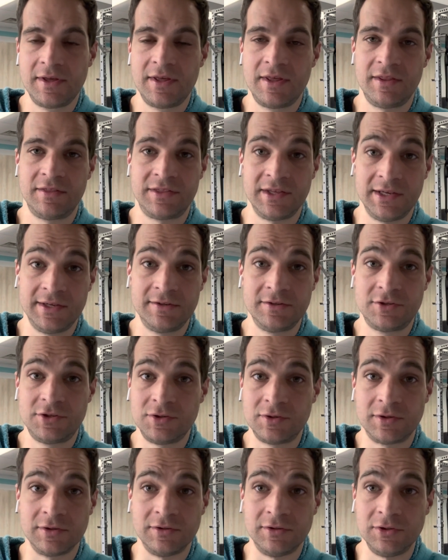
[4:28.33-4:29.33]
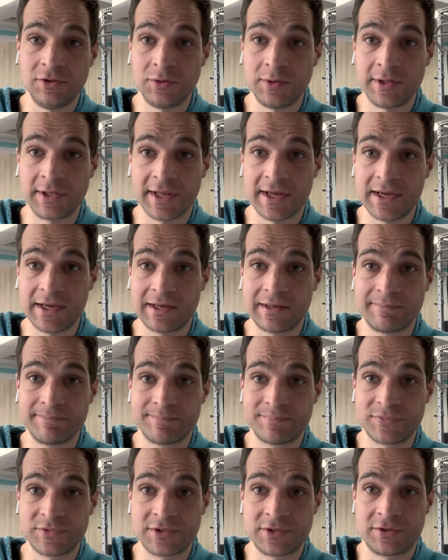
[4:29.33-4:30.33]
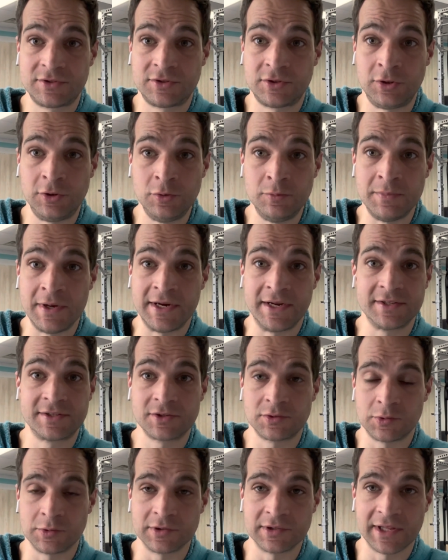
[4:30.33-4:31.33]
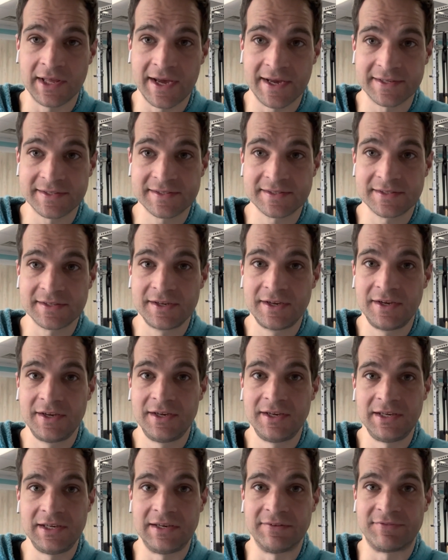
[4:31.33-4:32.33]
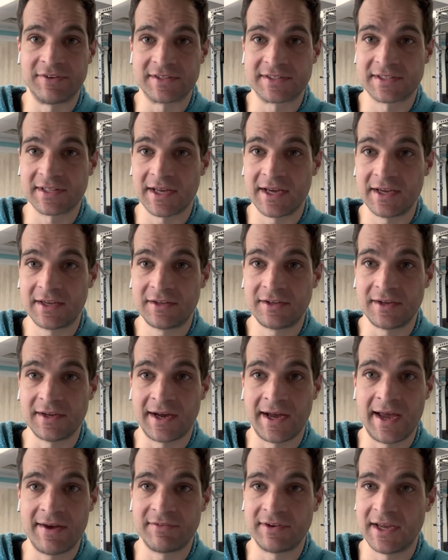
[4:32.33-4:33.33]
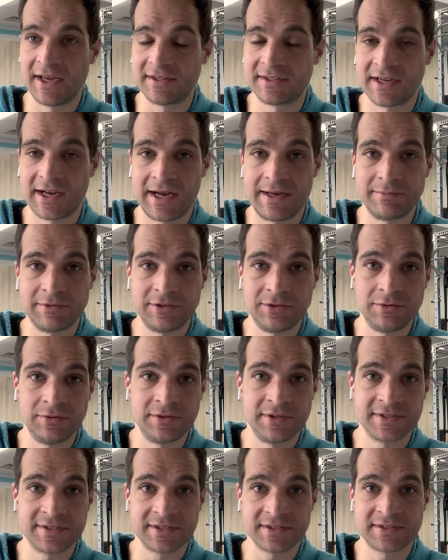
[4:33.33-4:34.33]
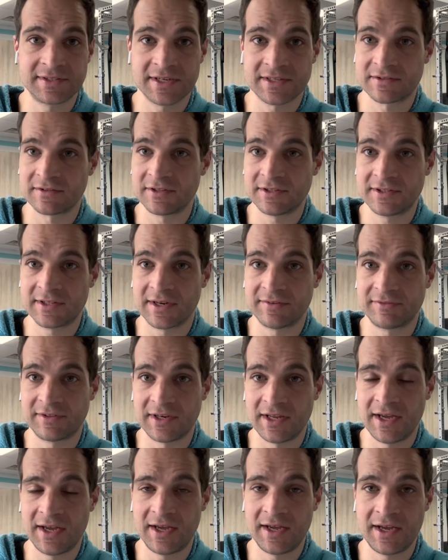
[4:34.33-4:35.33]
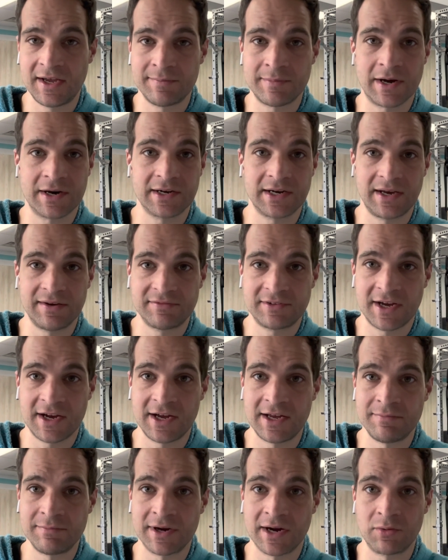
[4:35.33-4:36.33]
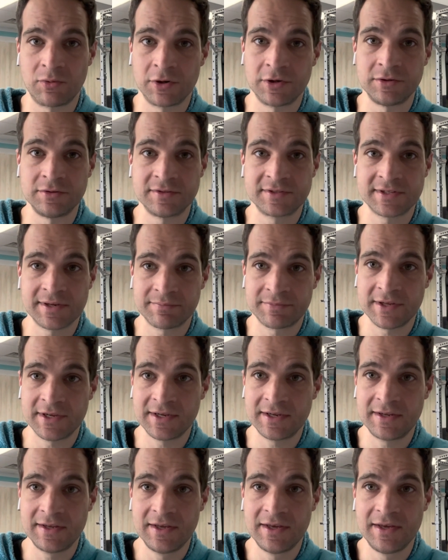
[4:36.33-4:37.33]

things you can do in like 2 minutes or less. If it's like, I haven't had time to do this accessory stuff today, I'm not gonna have time, but I wanna do something,